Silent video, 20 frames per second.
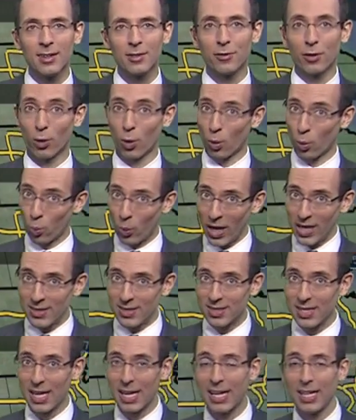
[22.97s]
For
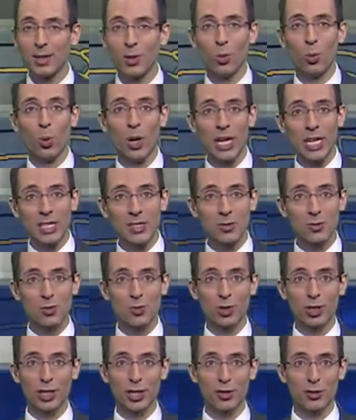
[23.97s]
Wednesday, winds
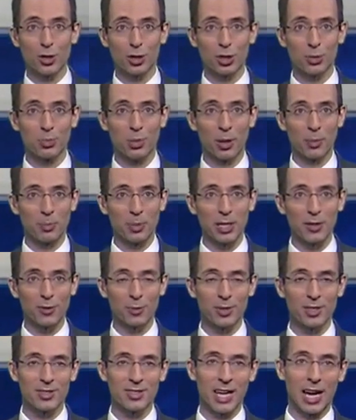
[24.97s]
really start to pump in
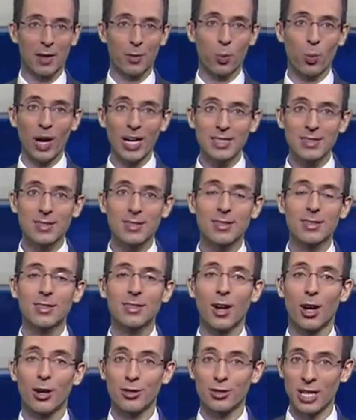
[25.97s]
from the southwest.
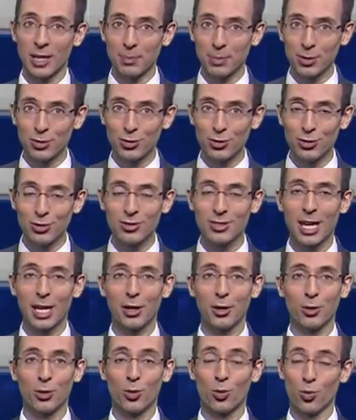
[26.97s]
Our temperatures
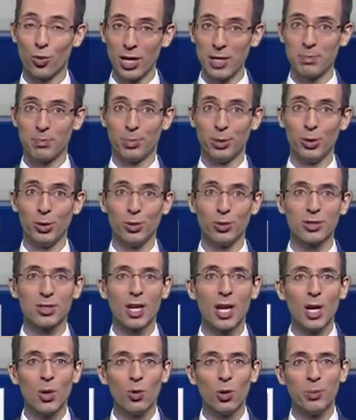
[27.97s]
get a great boost.
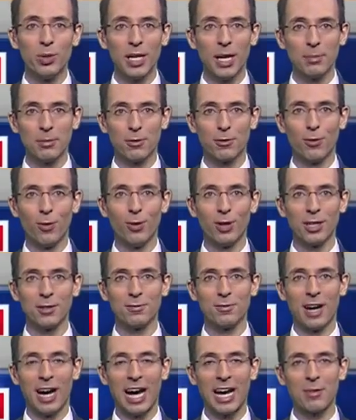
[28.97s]
We'll be up to
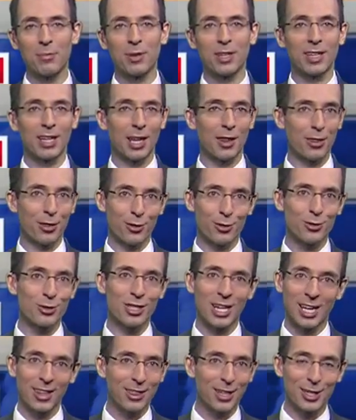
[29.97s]
45, but on
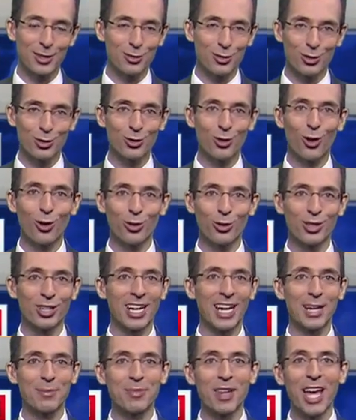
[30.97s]
Thursday, things turn colder
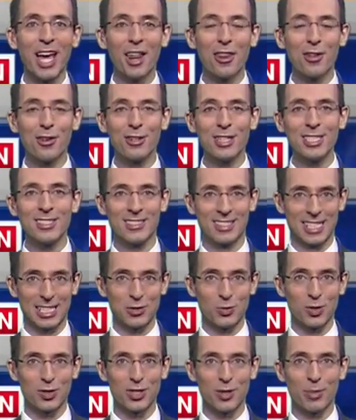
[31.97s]
again.
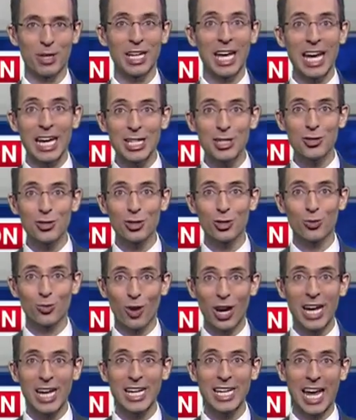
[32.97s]
36 with some occasional
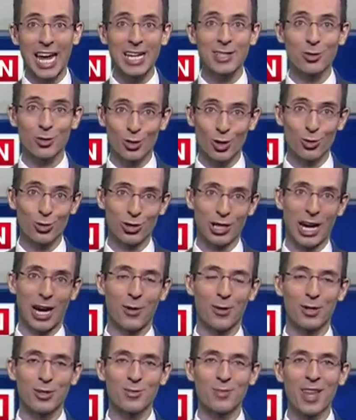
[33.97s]
rain and snow
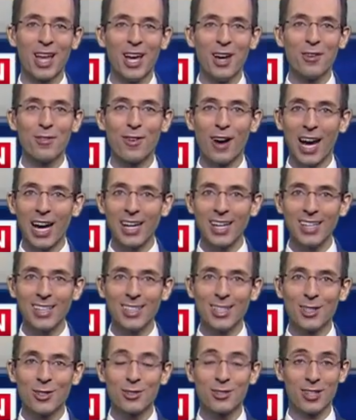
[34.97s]
showers. Friday,
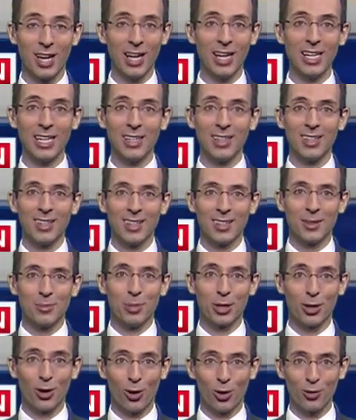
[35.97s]
sunny,
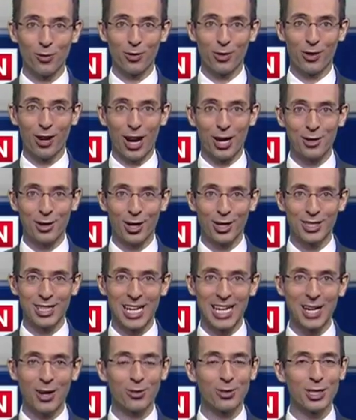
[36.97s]
but cold for Groundhog
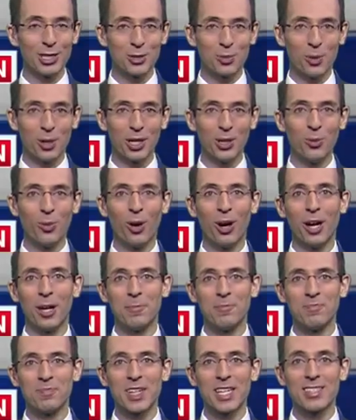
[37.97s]
Day, only
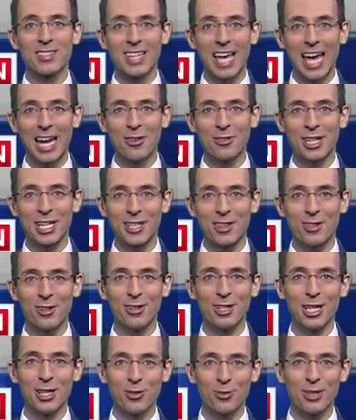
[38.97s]
21. Saturday,
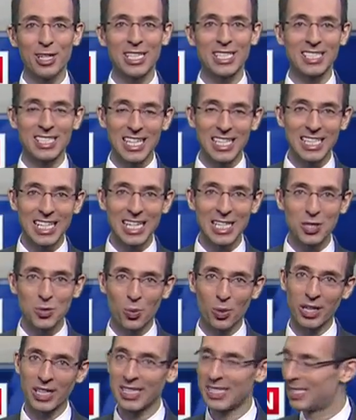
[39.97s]
33. Sunday,
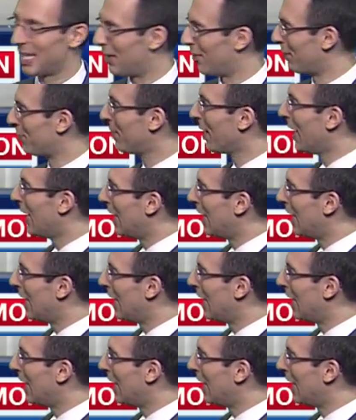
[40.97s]
27.